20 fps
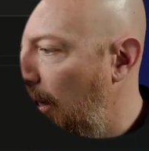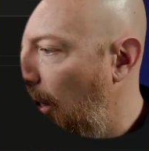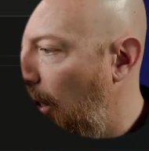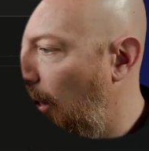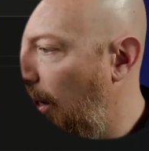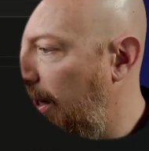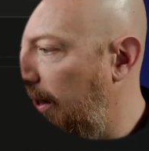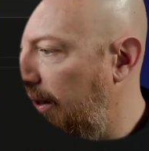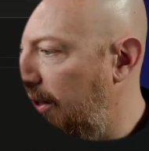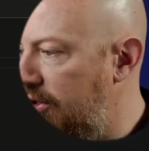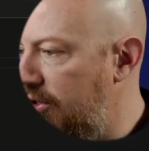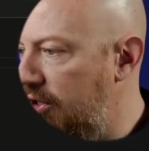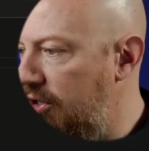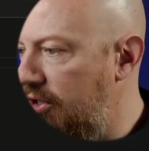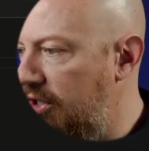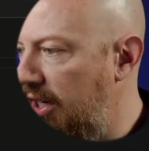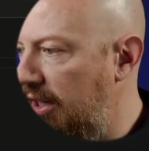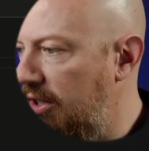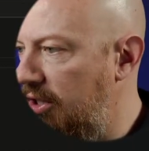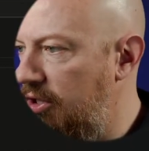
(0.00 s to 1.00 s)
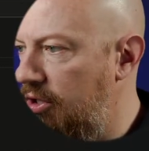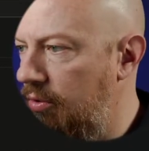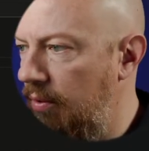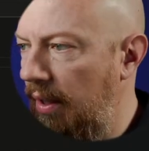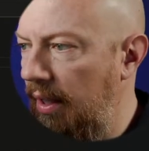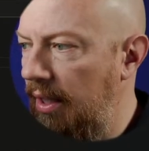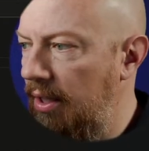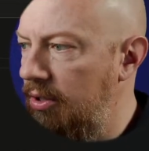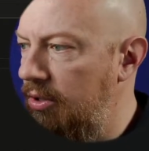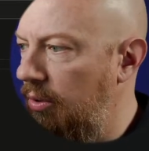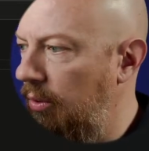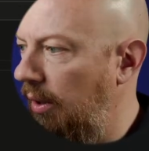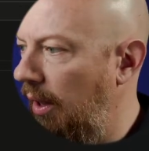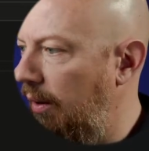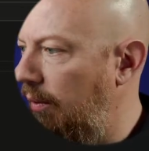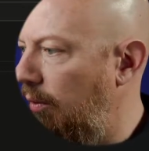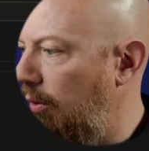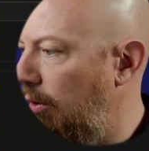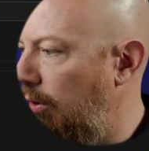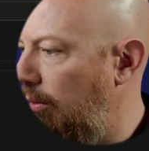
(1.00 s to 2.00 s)
All right, let's just take this straight into
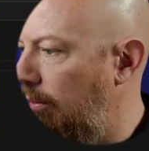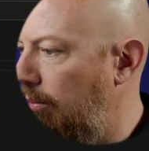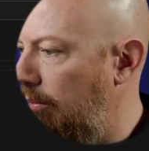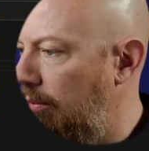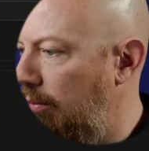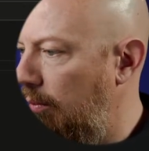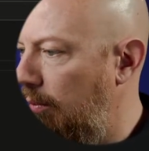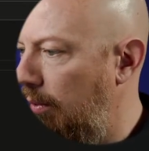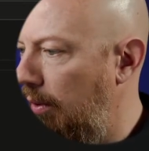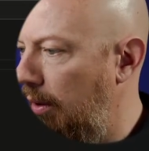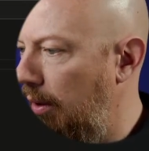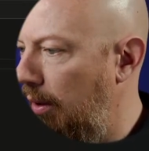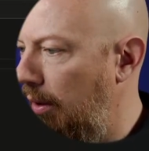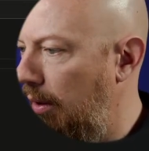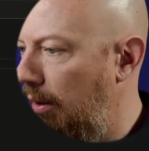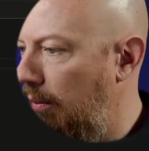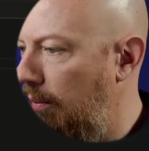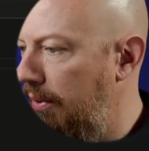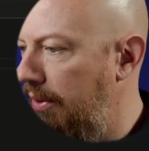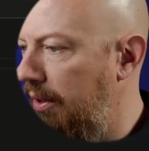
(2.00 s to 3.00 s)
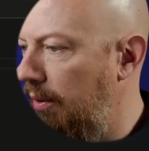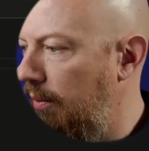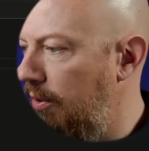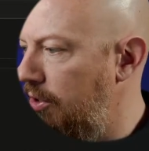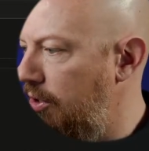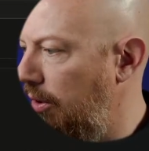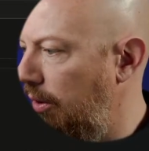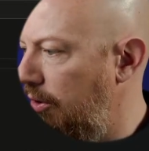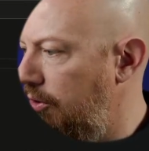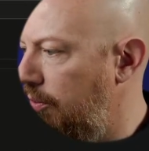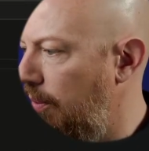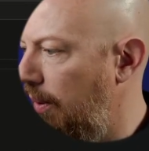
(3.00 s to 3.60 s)
Lightroom with the original as